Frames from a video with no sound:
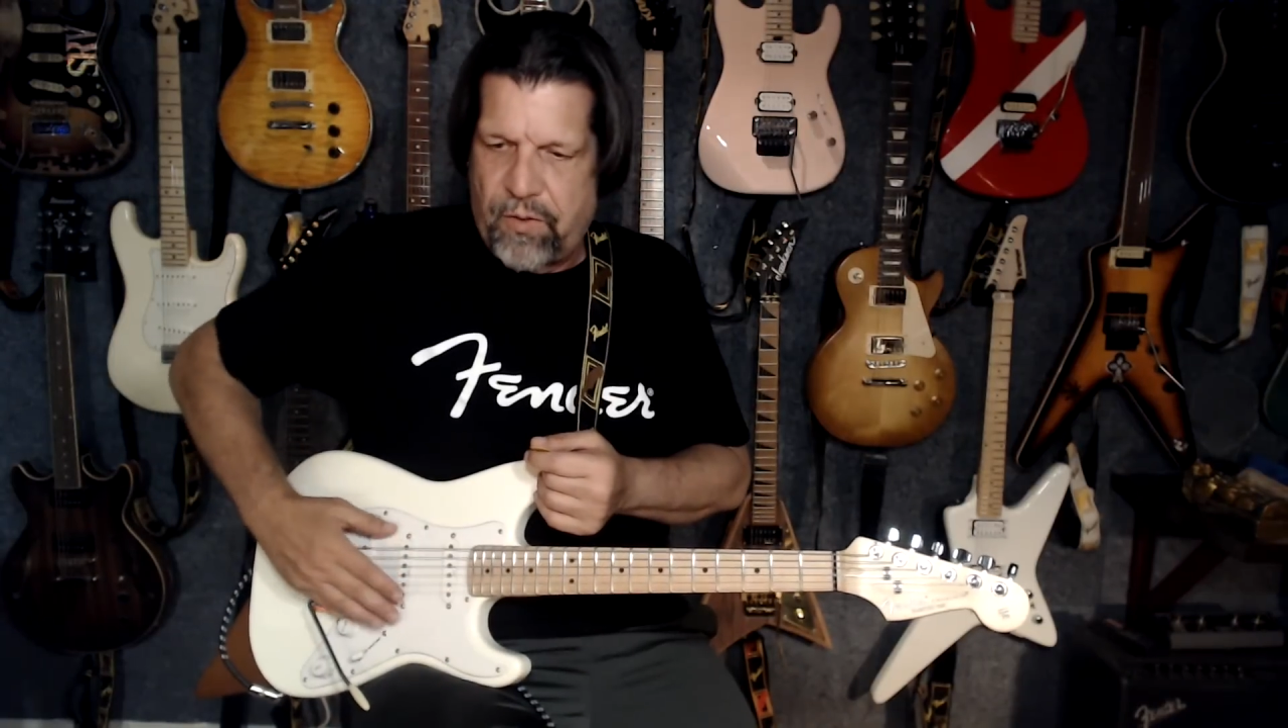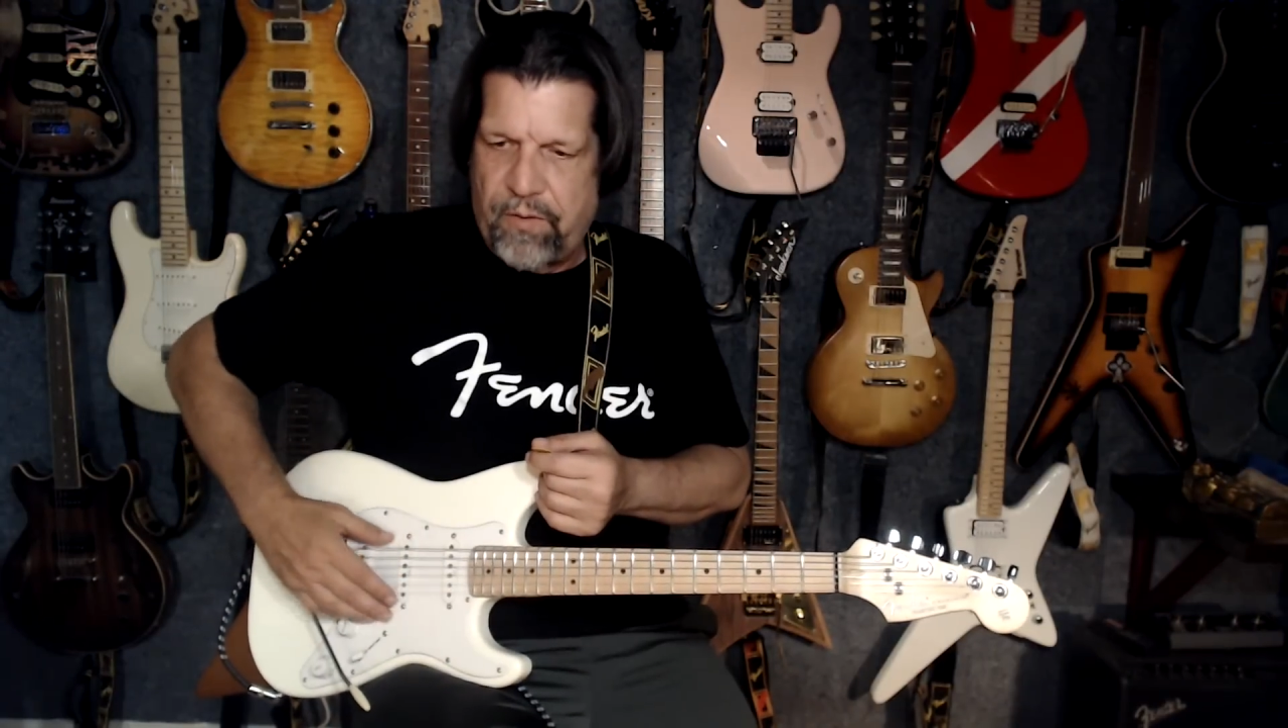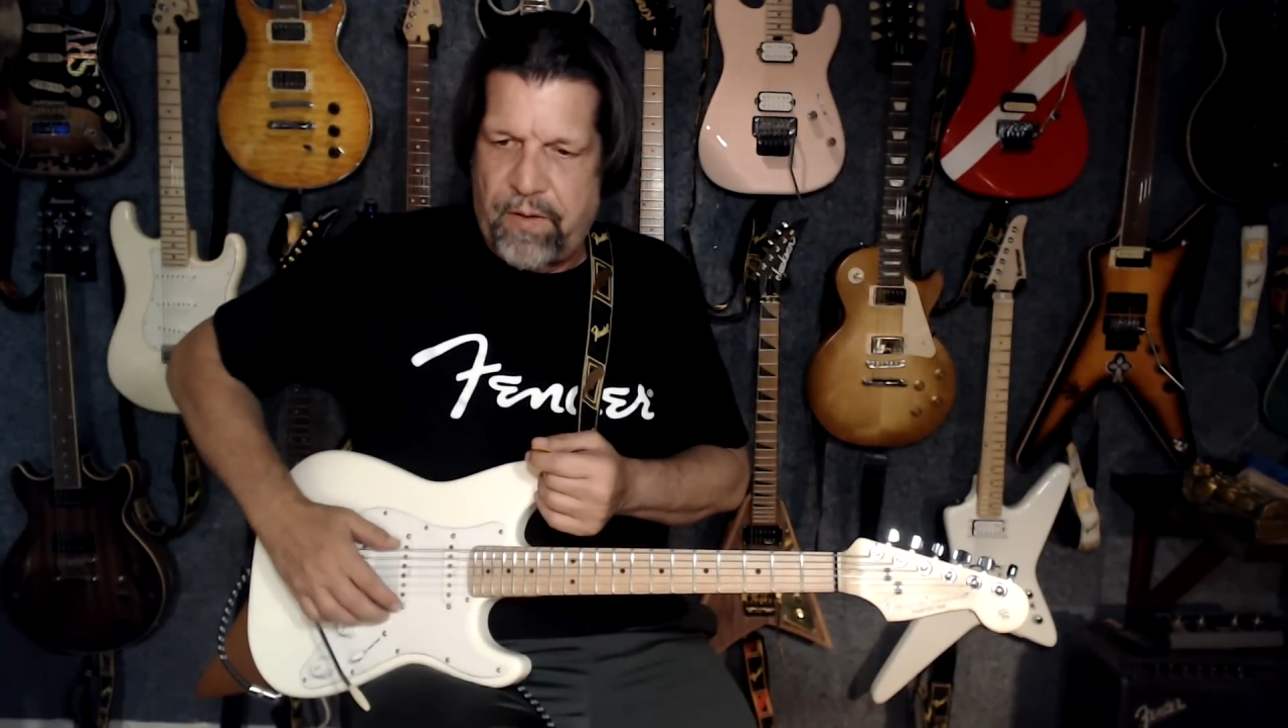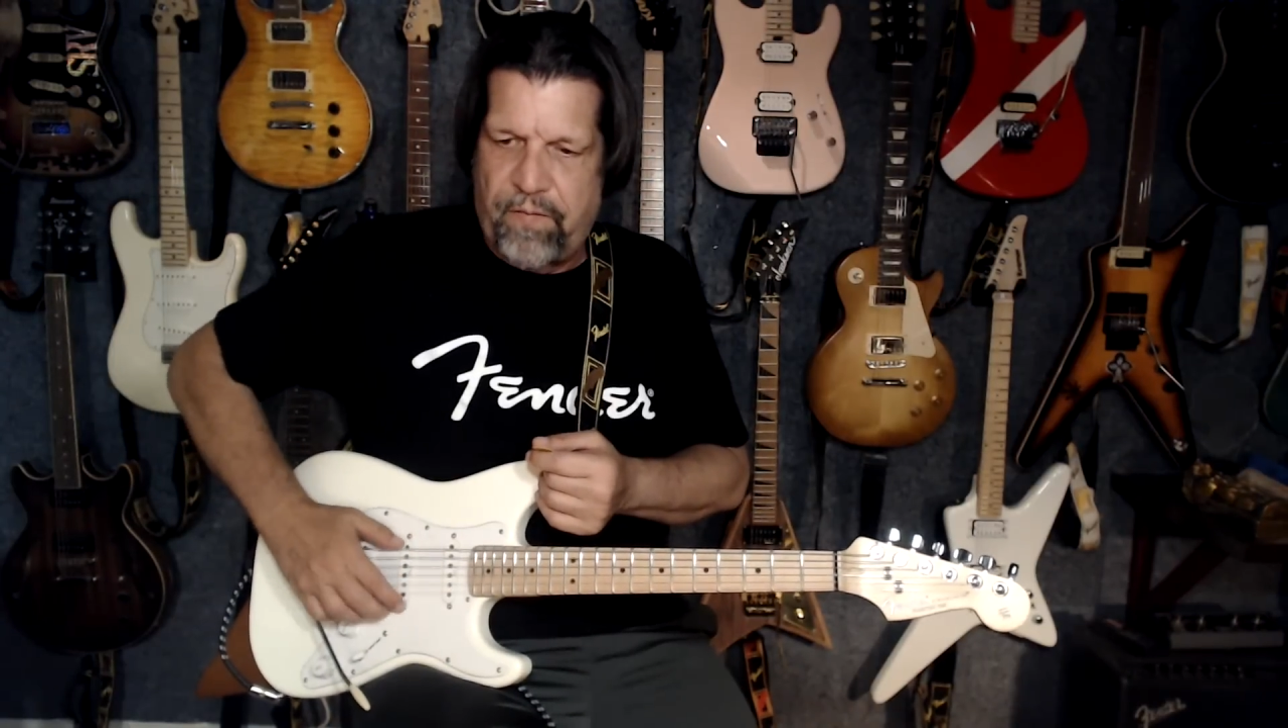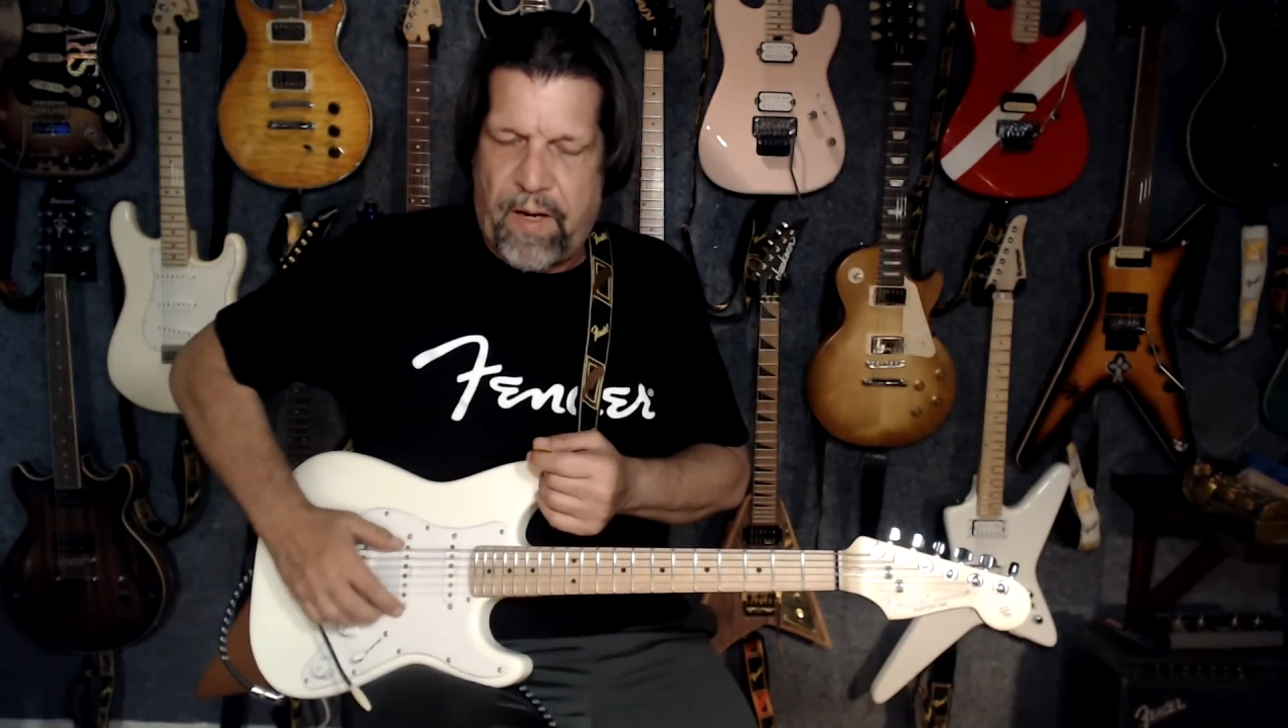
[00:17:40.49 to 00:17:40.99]
whole
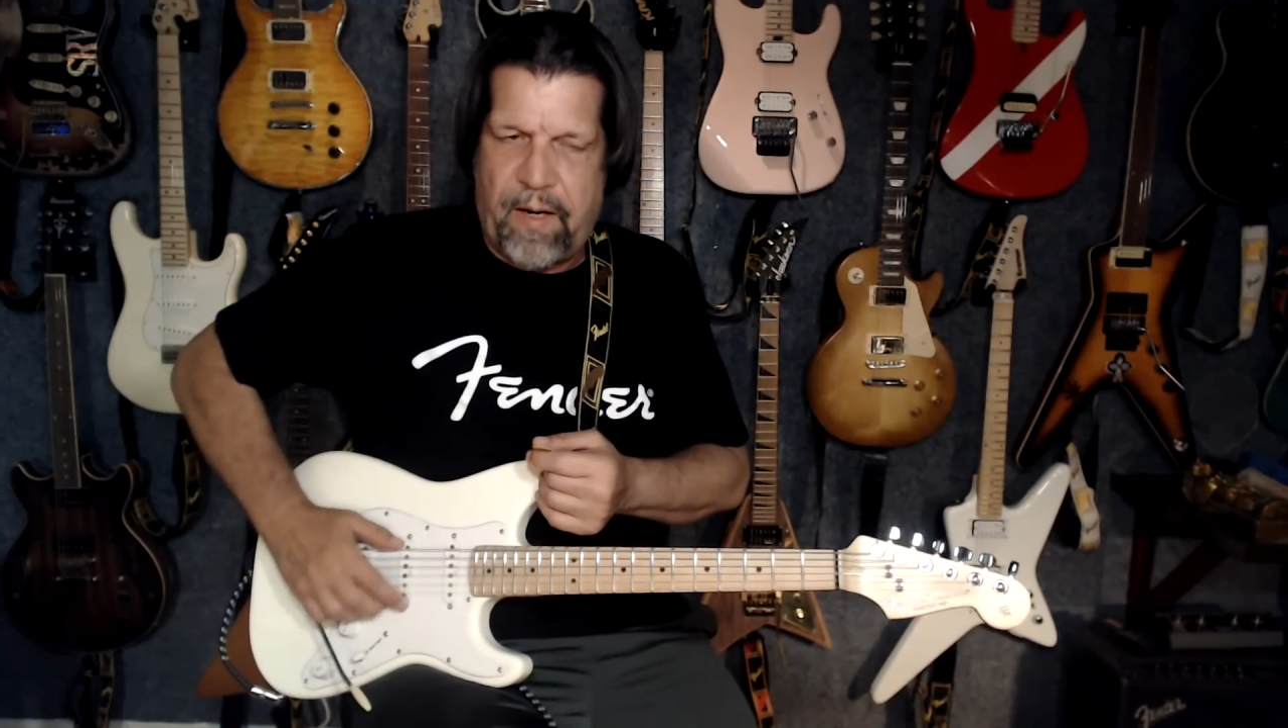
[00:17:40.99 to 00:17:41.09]
thing flat.